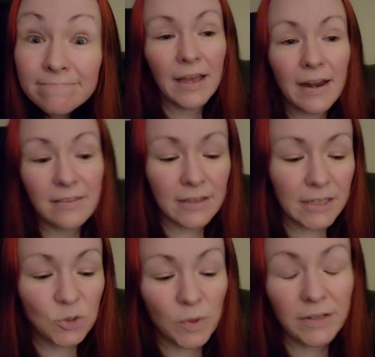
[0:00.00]
And I think
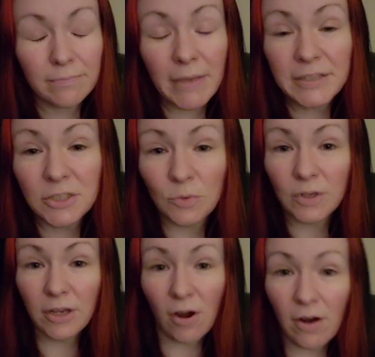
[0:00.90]
that's what makes it
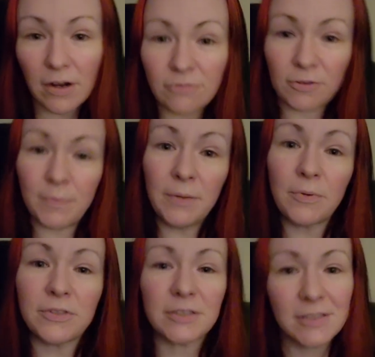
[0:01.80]
really hard for
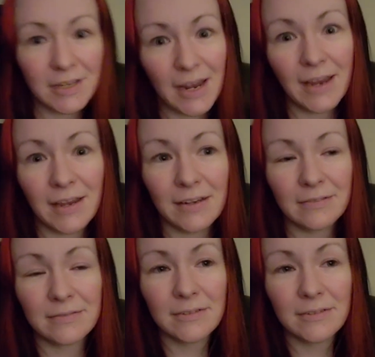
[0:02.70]
people to stay